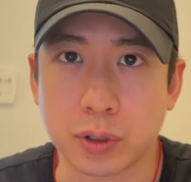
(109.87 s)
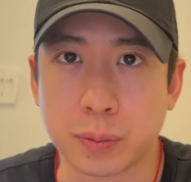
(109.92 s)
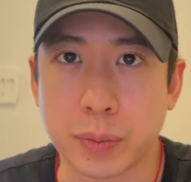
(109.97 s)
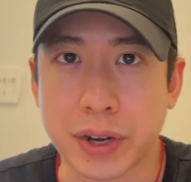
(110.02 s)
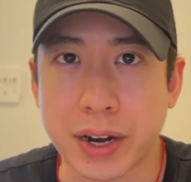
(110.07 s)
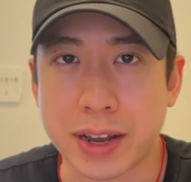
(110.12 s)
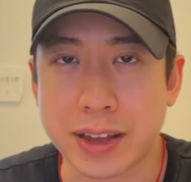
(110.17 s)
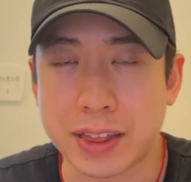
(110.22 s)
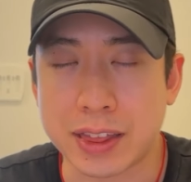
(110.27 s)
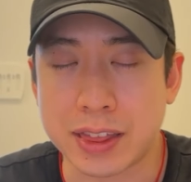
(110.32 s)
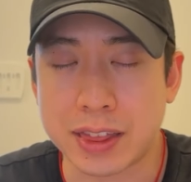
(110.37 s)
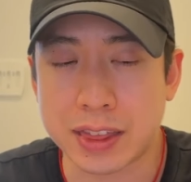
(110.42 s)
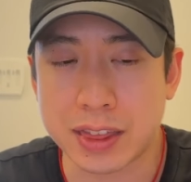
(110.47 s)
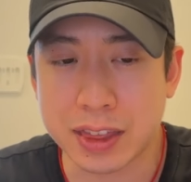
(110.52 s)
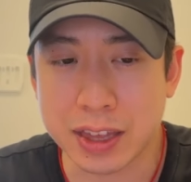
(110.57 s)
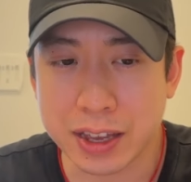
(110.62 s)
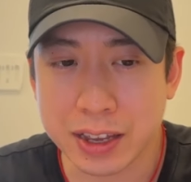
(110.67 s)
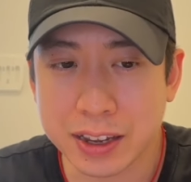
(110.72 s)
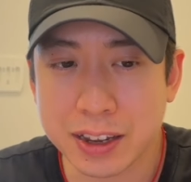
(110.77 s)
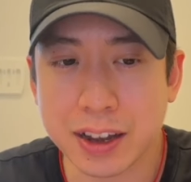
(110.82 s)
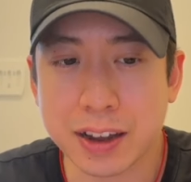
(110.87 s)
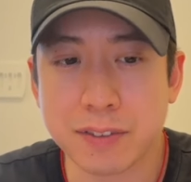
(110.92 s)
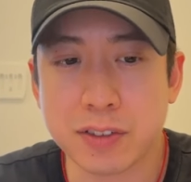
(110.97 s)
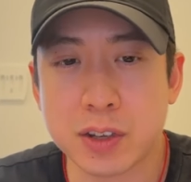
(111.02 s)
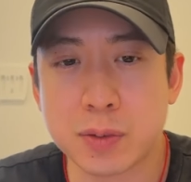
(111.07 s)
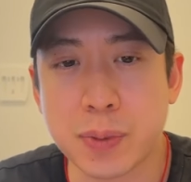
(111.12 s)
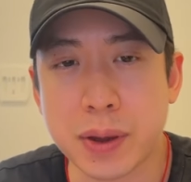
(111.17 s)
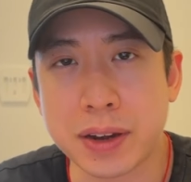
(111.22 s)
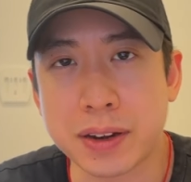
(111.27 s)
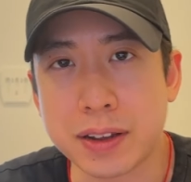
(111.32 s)
but I think I've
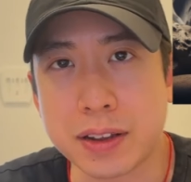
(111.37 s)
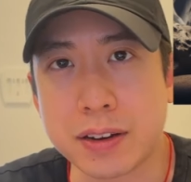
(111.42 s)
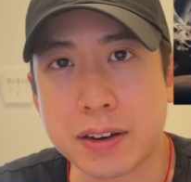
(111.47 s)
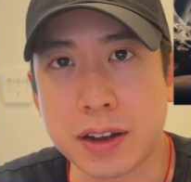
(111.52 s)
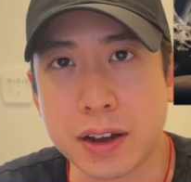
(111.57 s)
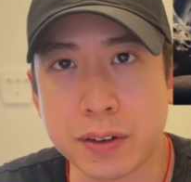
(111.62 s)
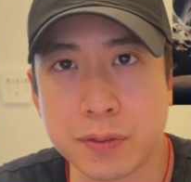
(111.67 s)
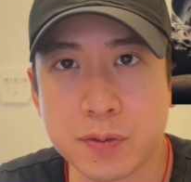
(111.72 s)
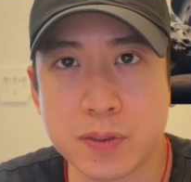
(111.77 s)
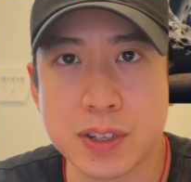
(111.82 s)
spent enough